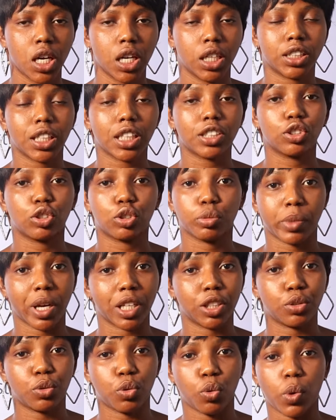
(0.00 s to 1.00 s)
It takes you to
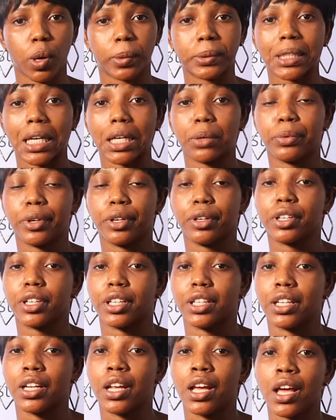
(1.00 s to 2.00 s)
Myschool website where you
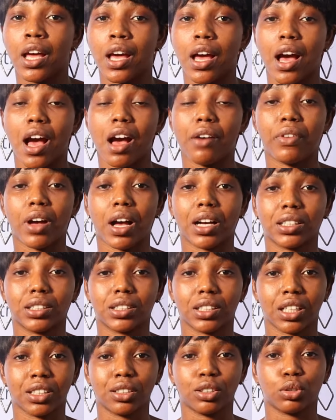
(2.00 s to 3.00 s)
can have
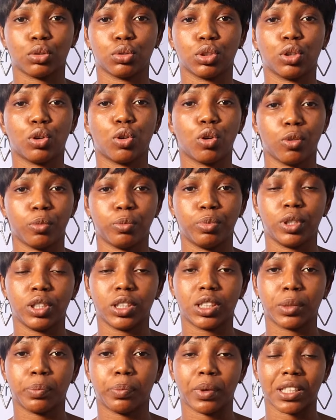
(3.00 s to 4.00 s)
access to the
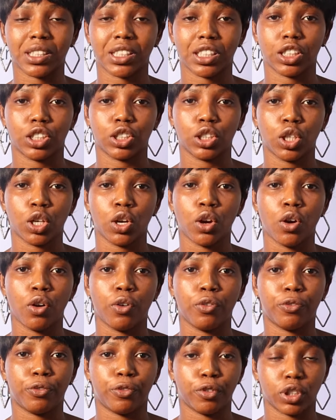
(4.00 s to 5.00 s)
complete passage
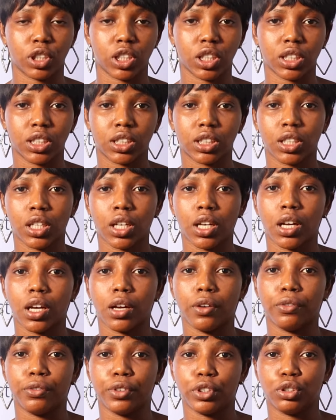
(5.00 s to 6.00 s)
for this
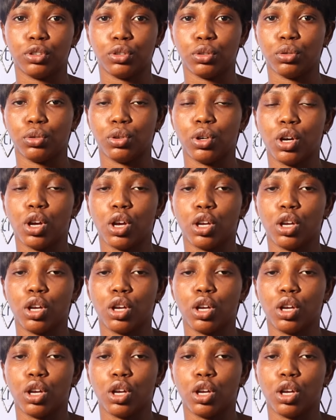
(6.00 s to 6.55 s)
video.